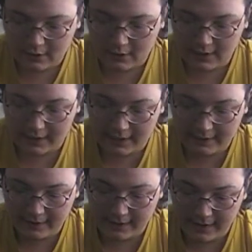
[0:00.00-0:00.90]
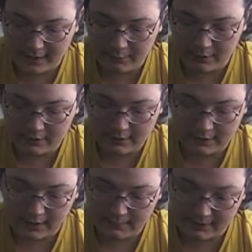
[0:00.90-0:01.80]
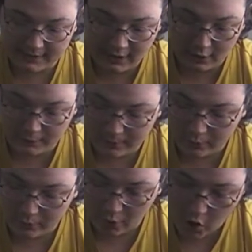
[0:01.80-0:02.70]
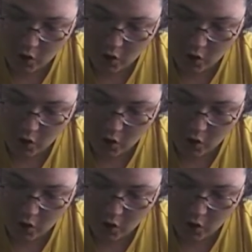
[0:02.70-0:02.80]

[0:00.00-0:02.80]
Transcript: Alright, and I think anyone like myself who